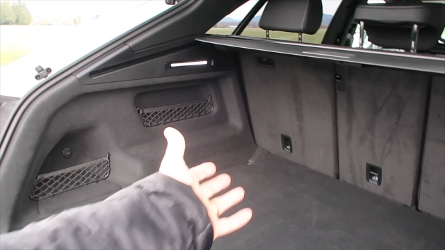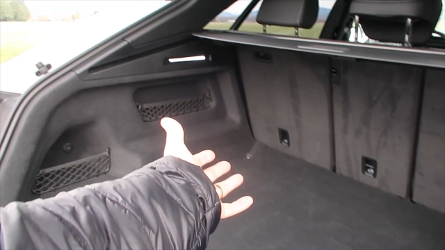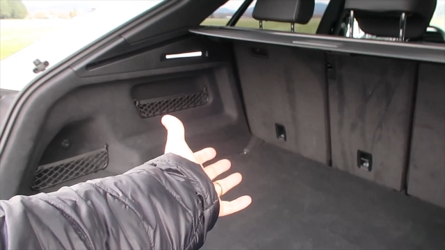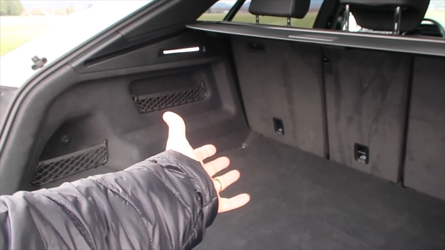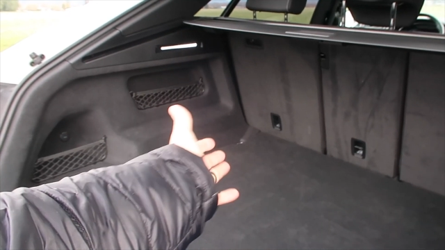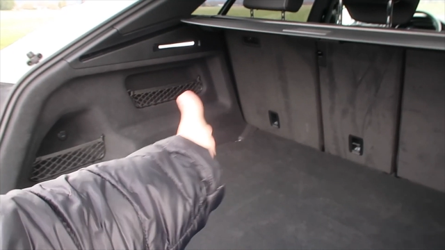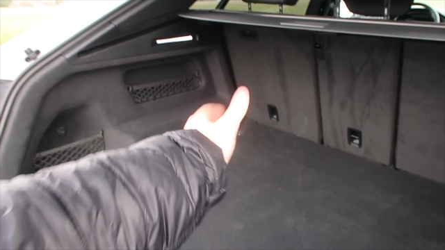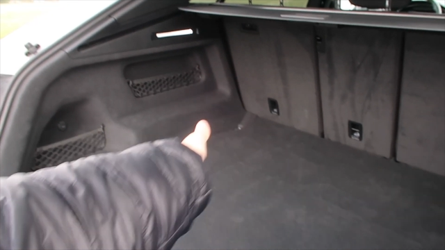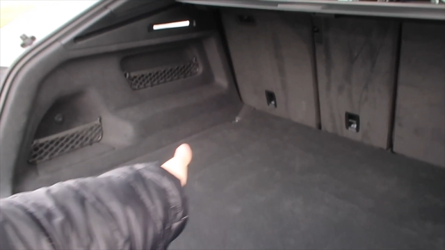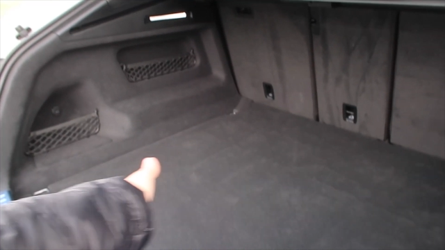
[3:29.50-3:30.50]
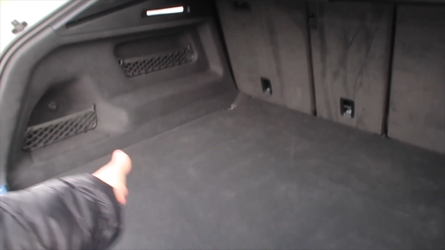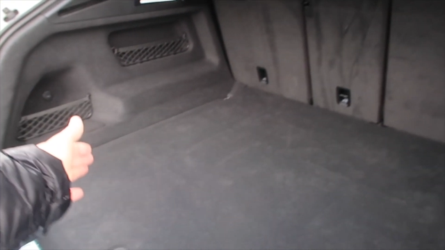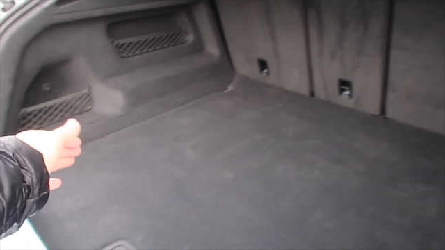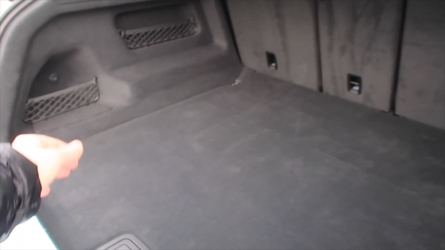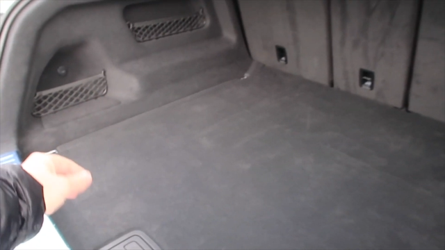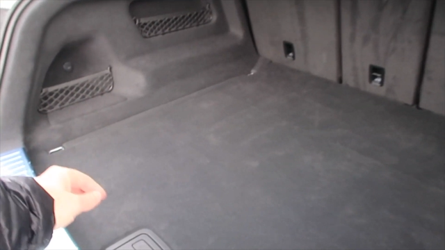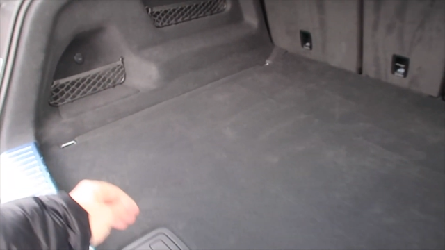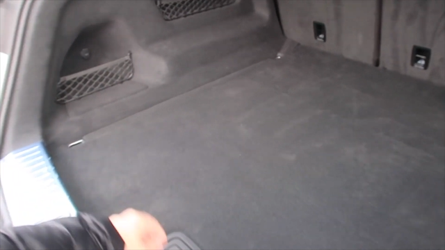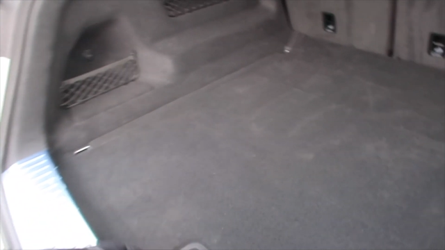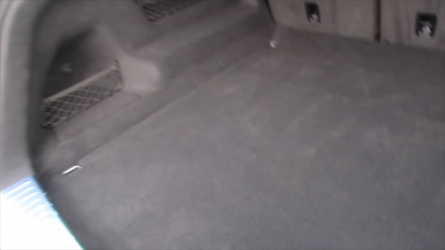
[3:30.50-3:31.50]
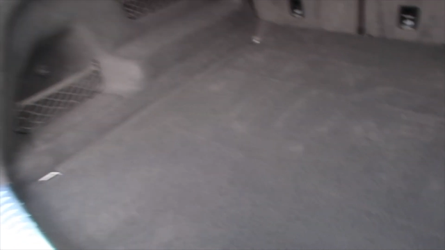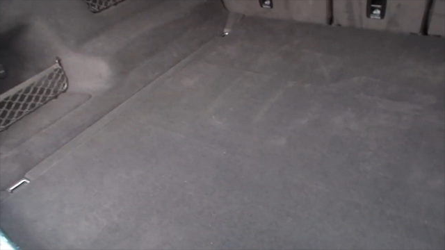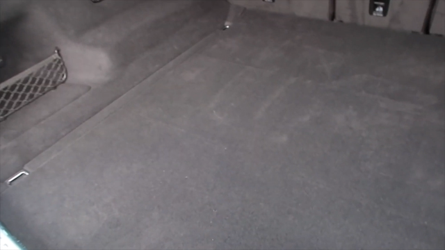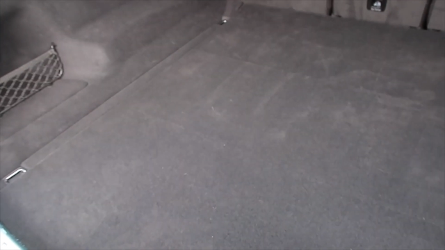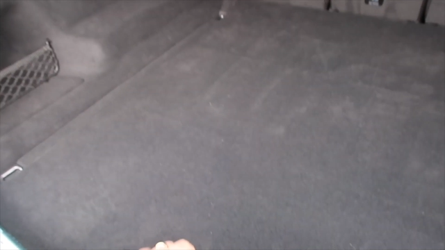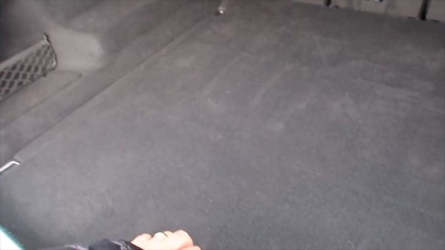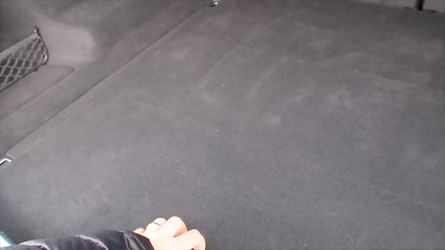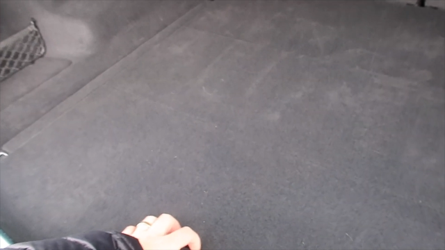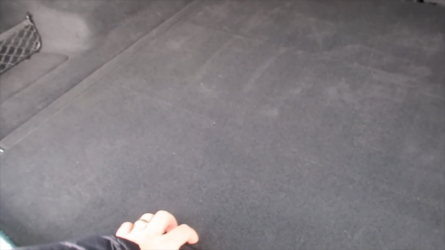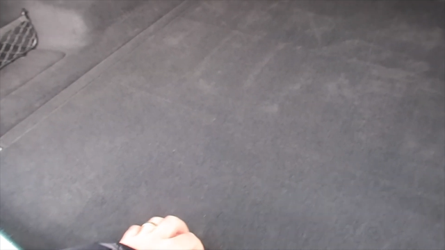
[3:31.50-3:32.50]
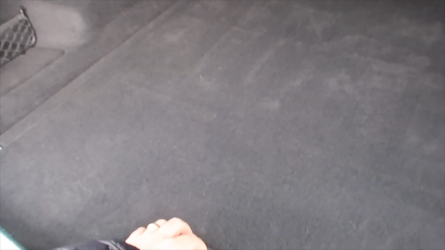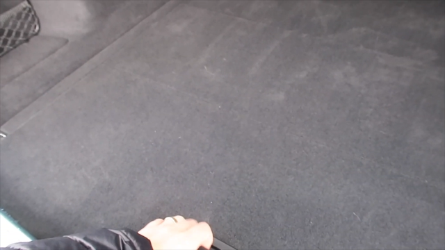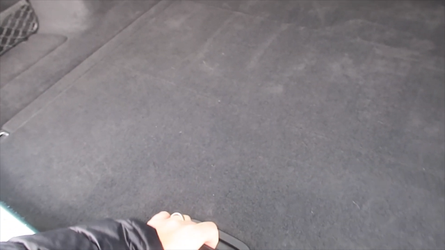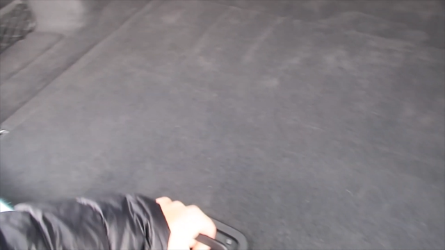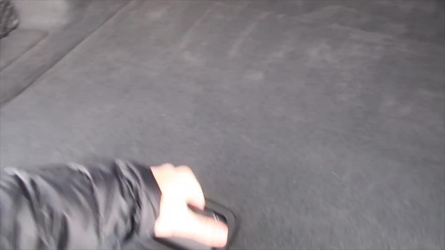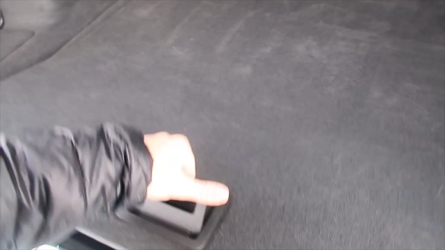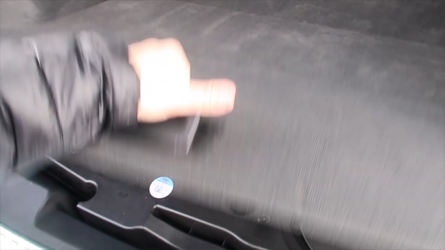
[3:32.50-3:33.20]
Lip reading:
(no speaker visible)